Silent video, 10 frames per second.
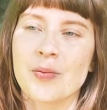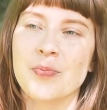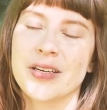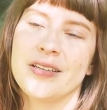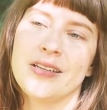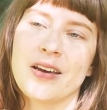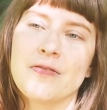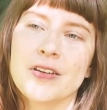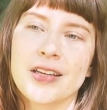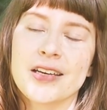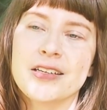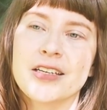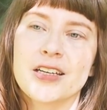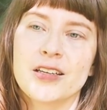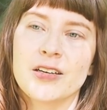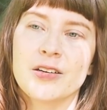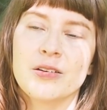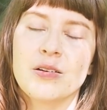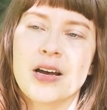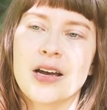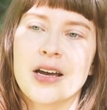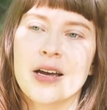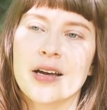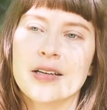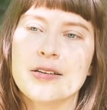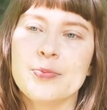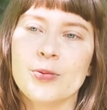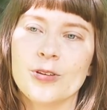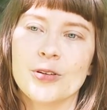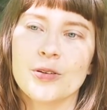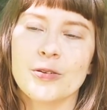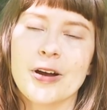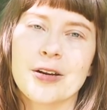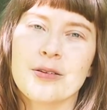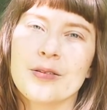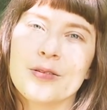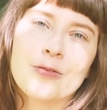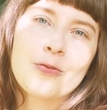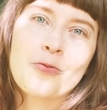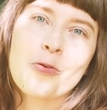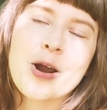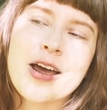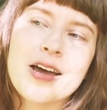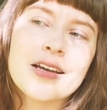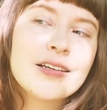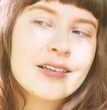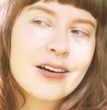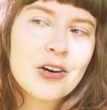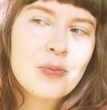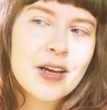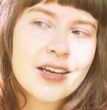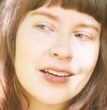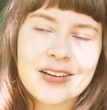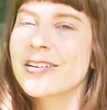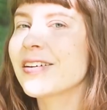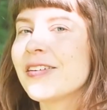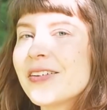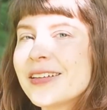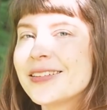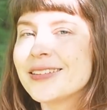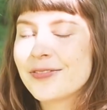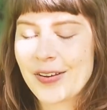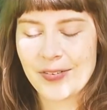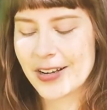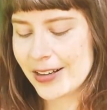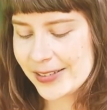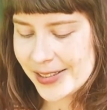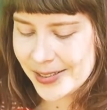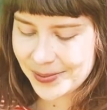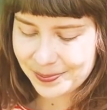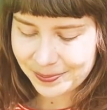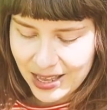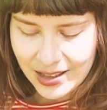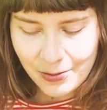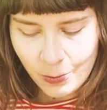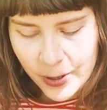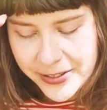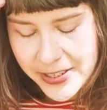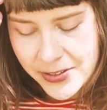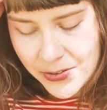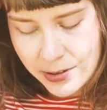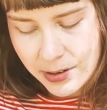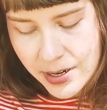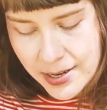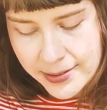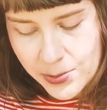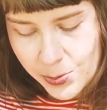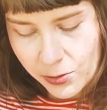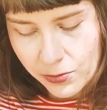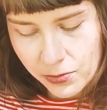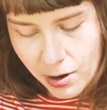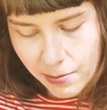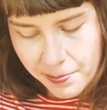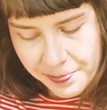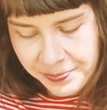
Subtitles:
But I feel like yellow and blue and red are my current favorite colors. Where do you draw inspo from?